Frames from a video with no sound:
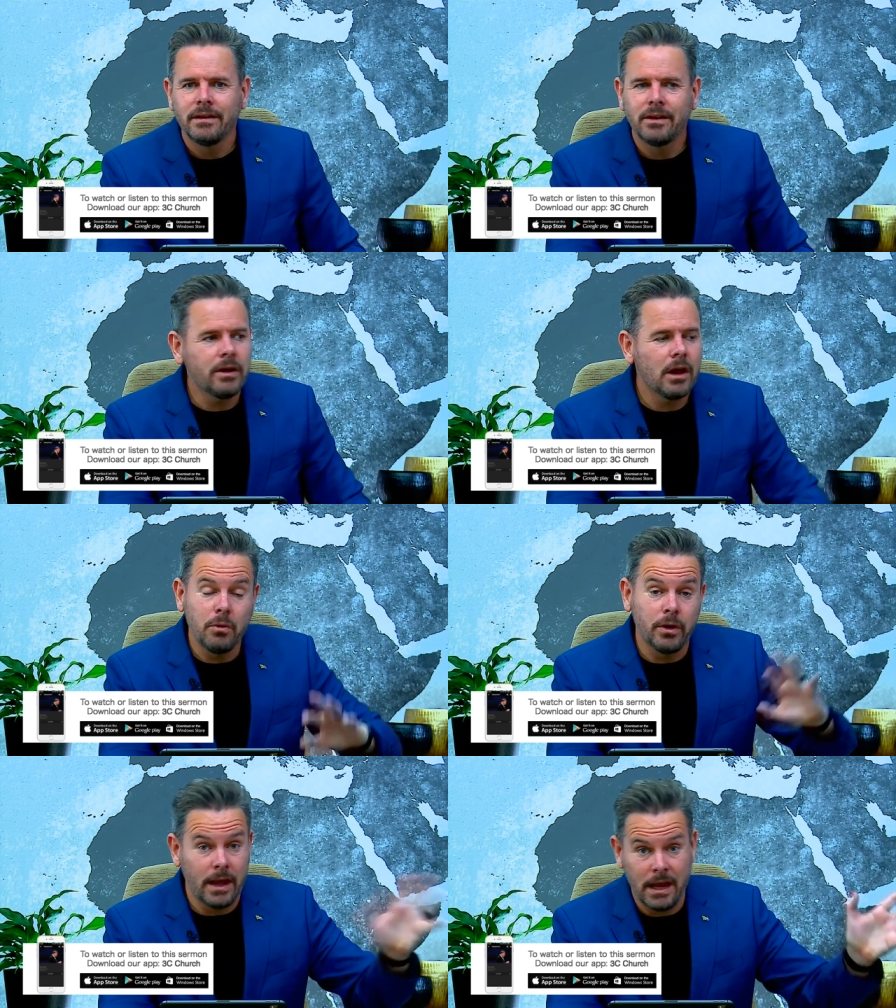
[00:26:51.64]
Don't
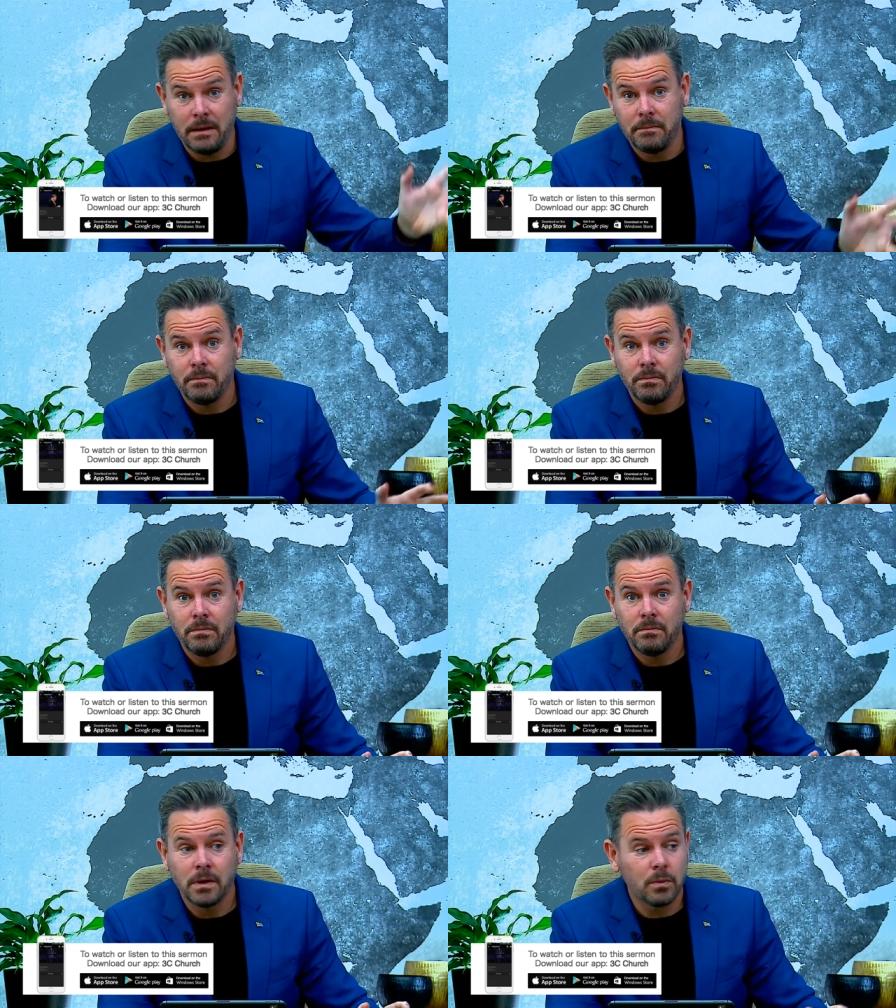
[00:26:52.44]
know her name,
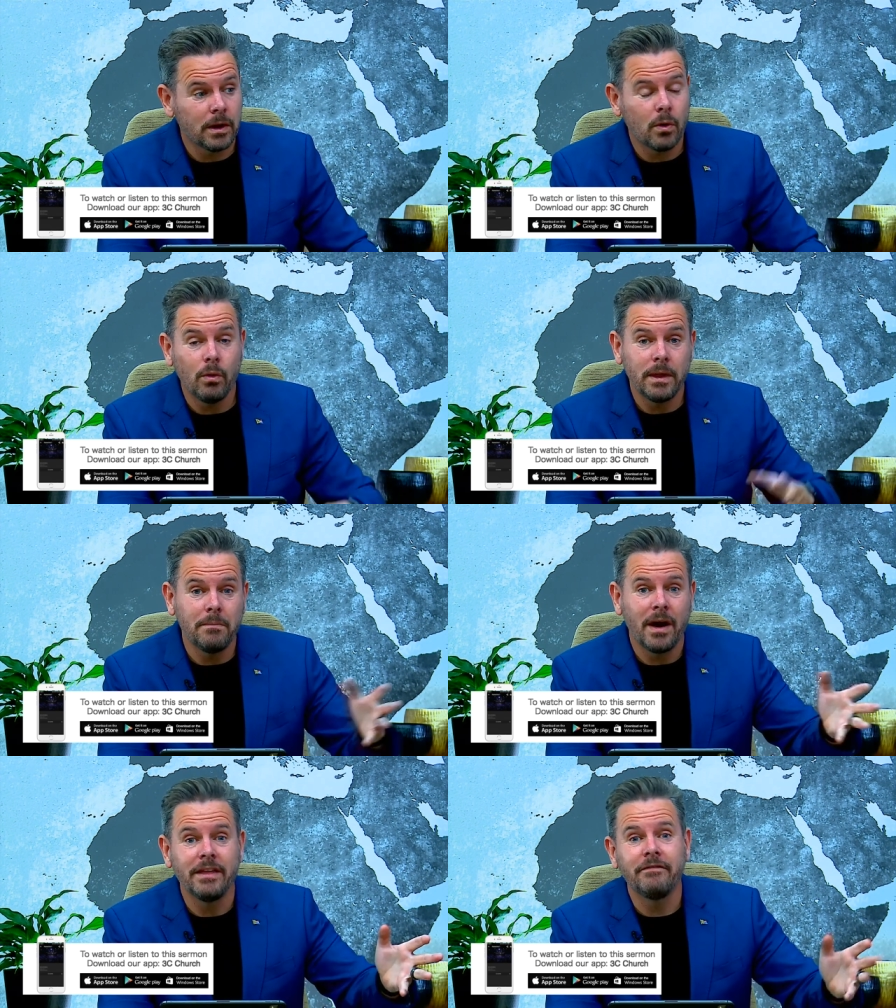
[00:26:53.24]
but we call
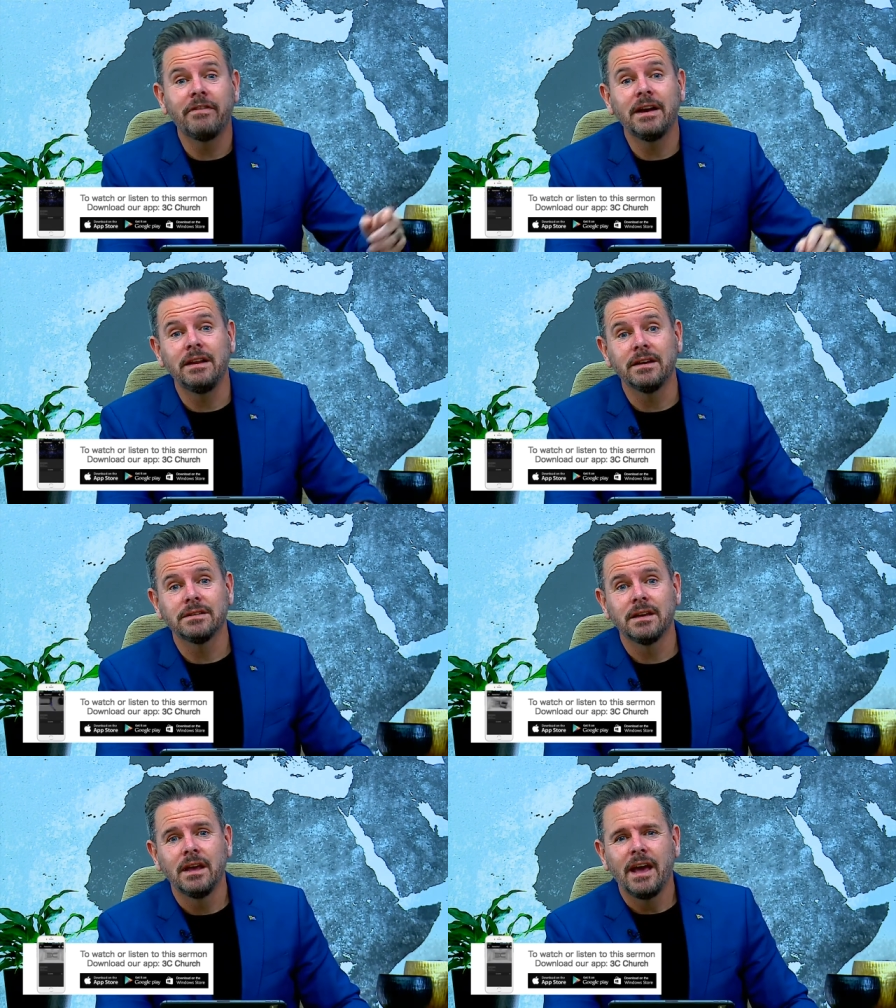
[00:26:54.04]
them by their
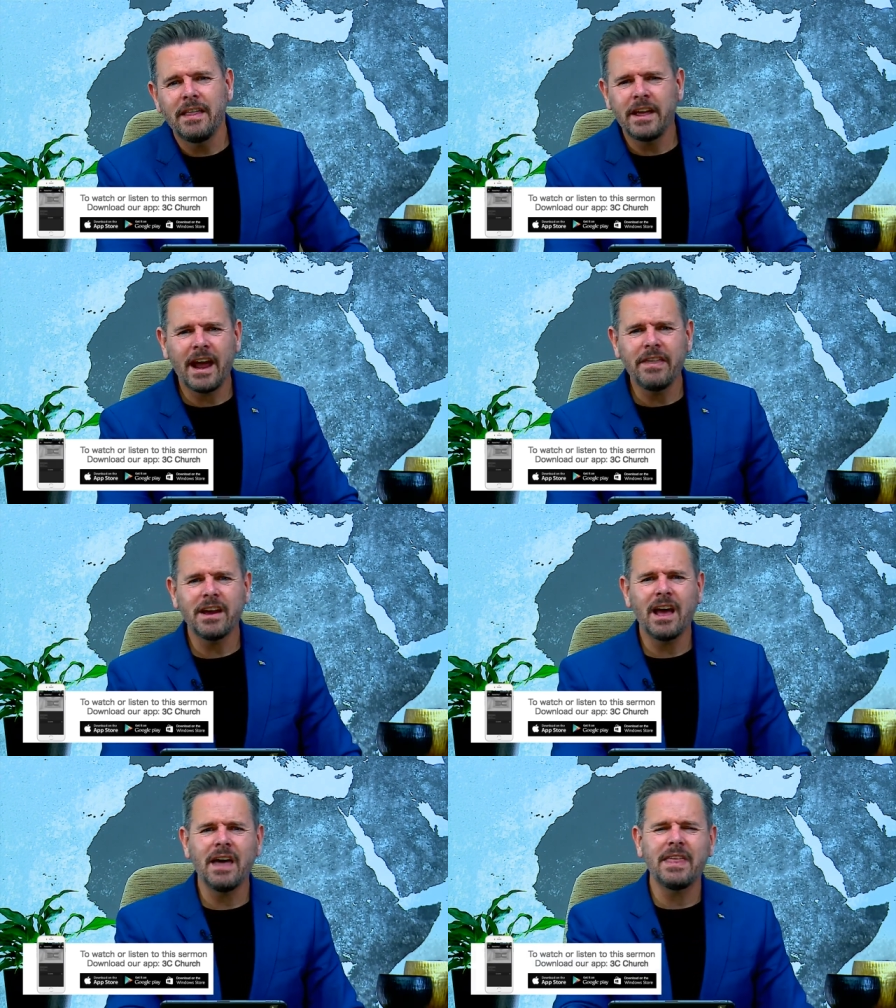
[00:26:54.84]
failures. And that
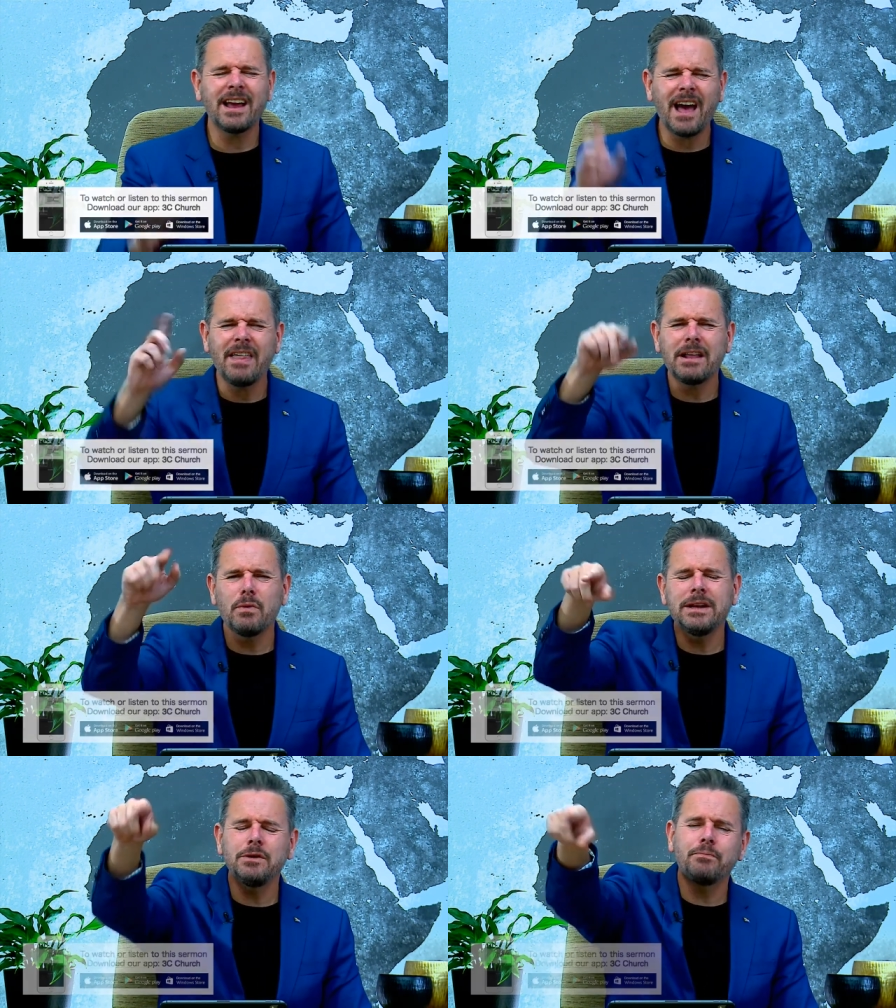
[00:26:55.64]
other guy, that guy that
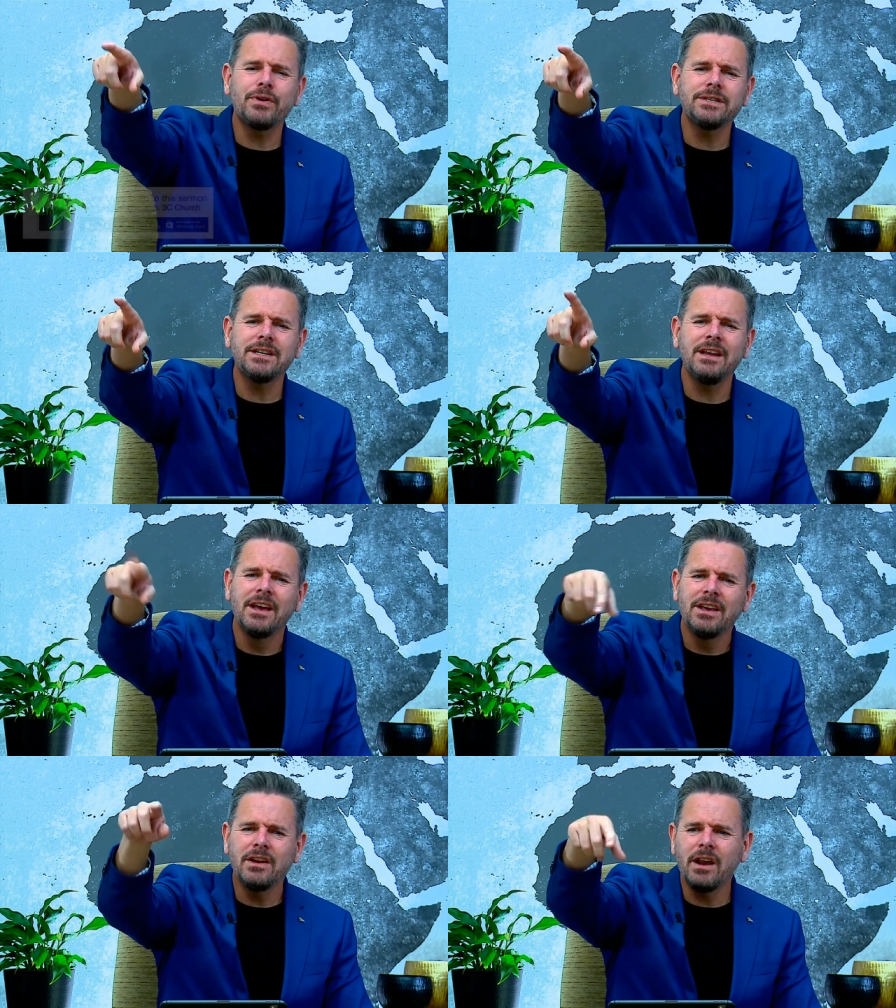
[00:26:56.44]
went to prison,
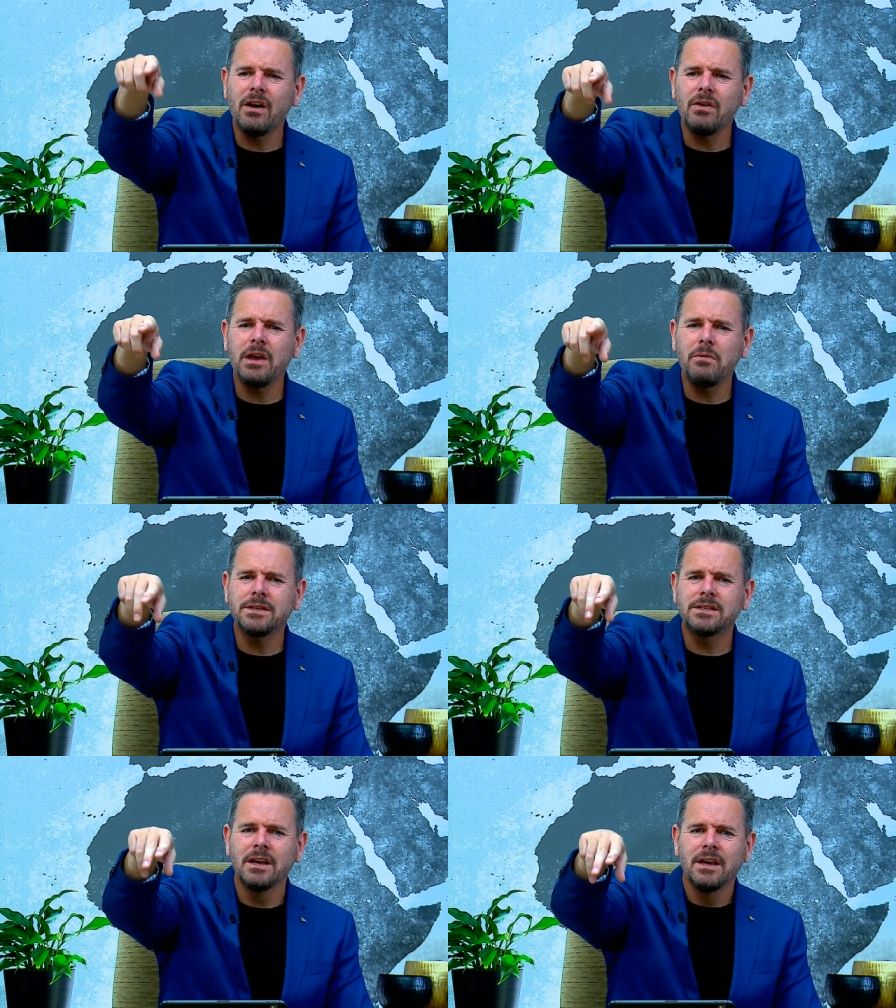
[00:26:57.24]
you know, he
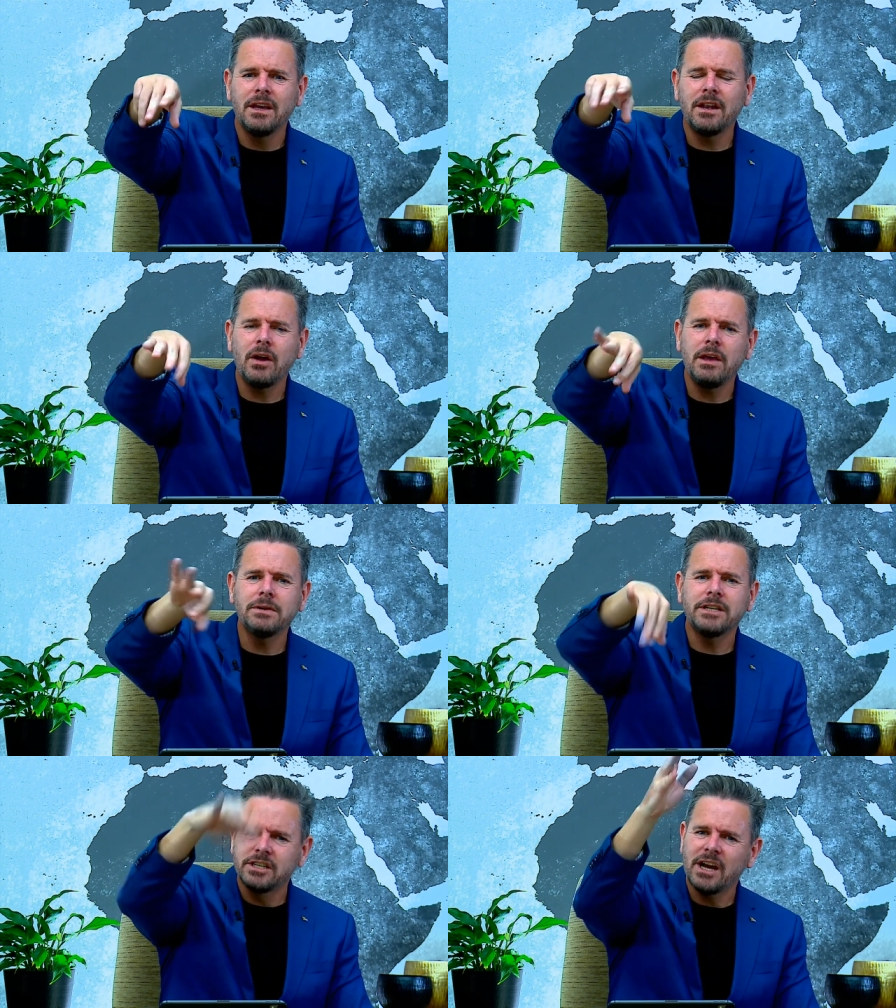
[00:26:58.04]
was, you know, he
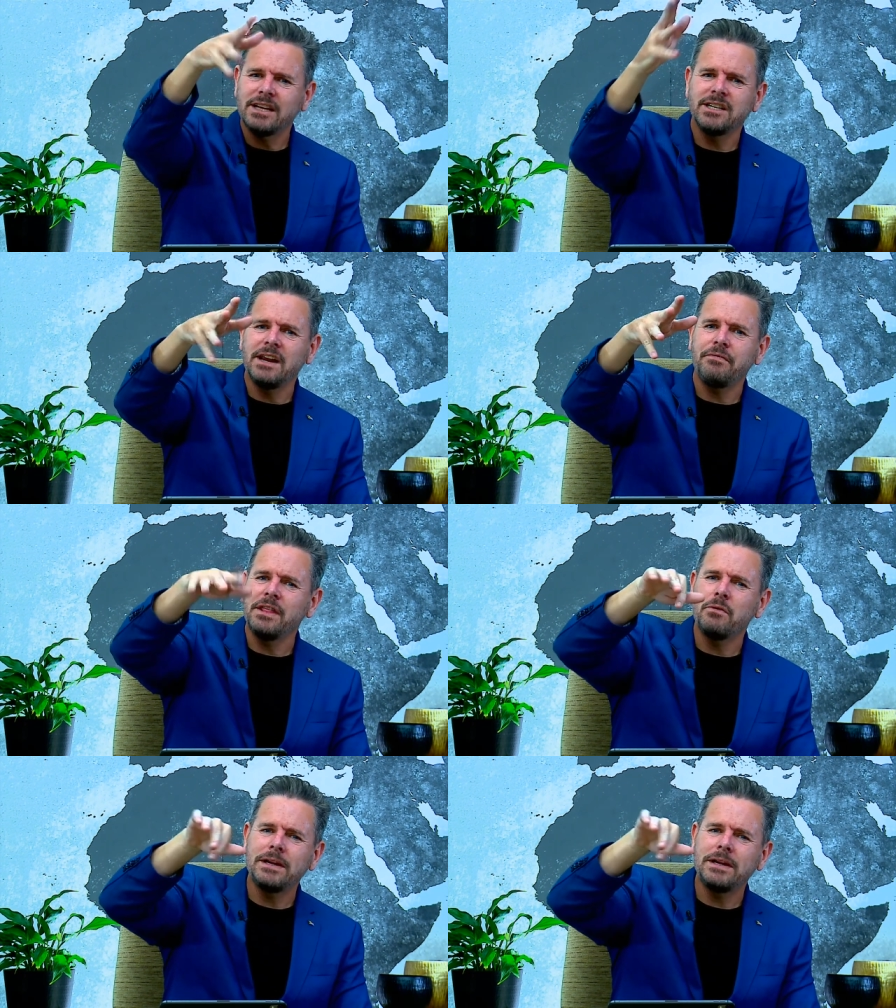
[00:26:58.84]
was a judge and everything.